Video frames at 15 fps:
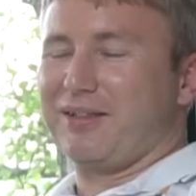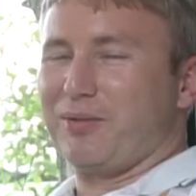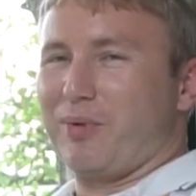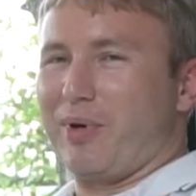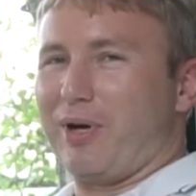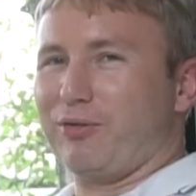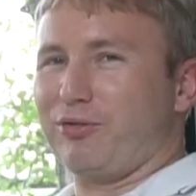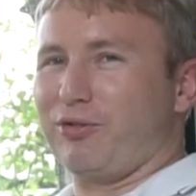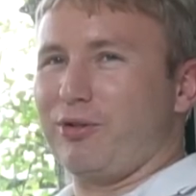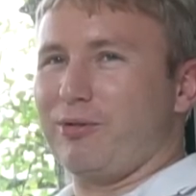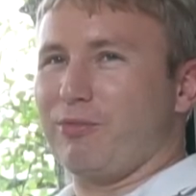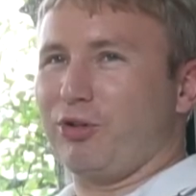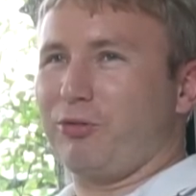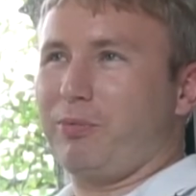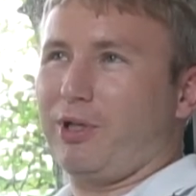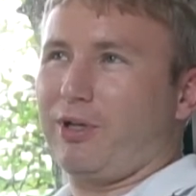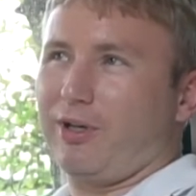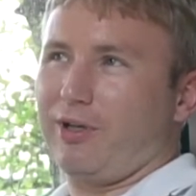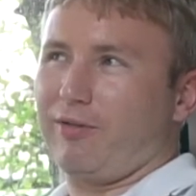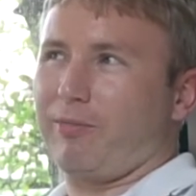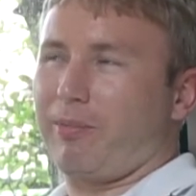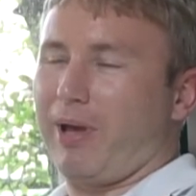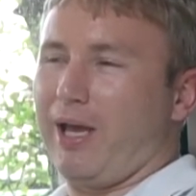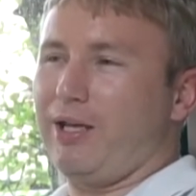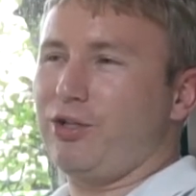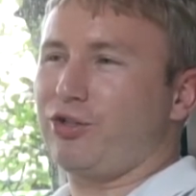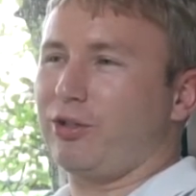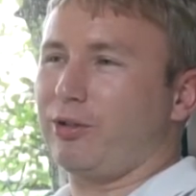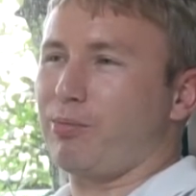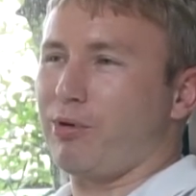Well, so you must be kind of a
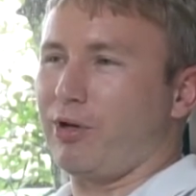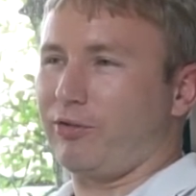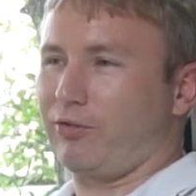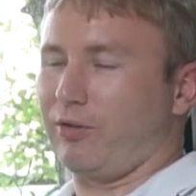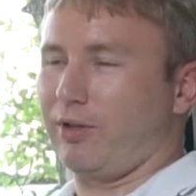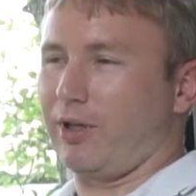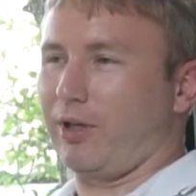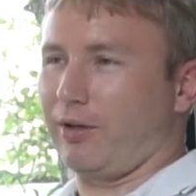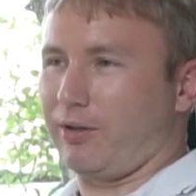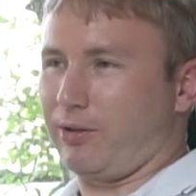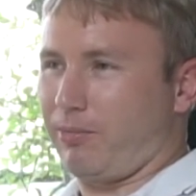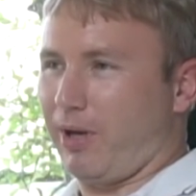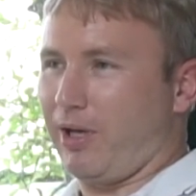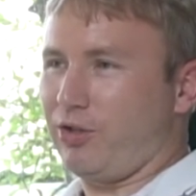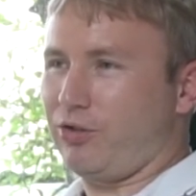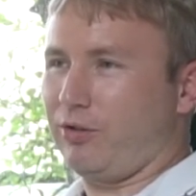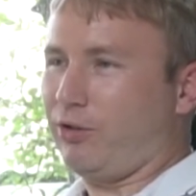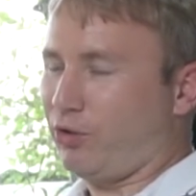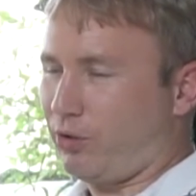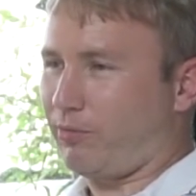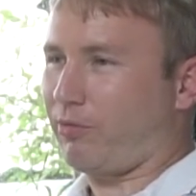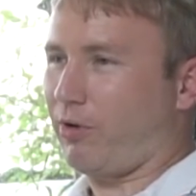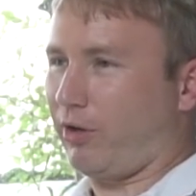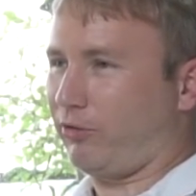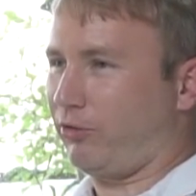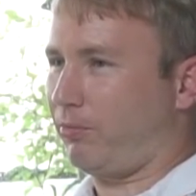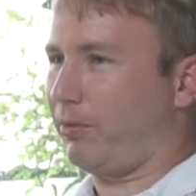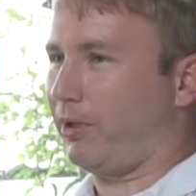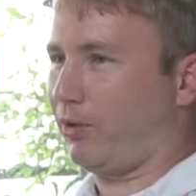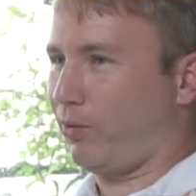patient person then. Are you patient? You come across
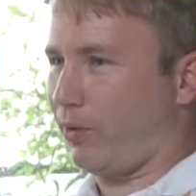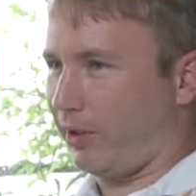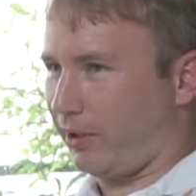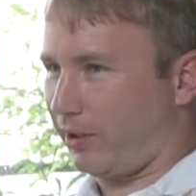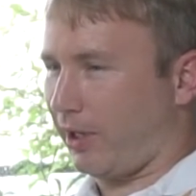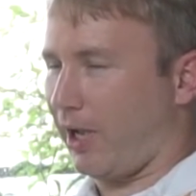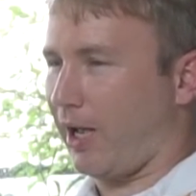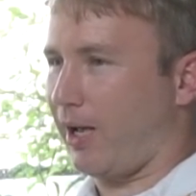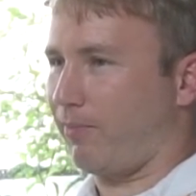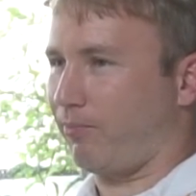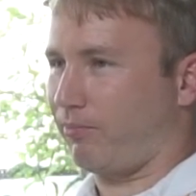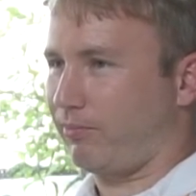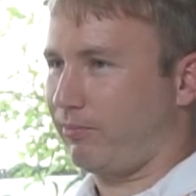as being quite calm.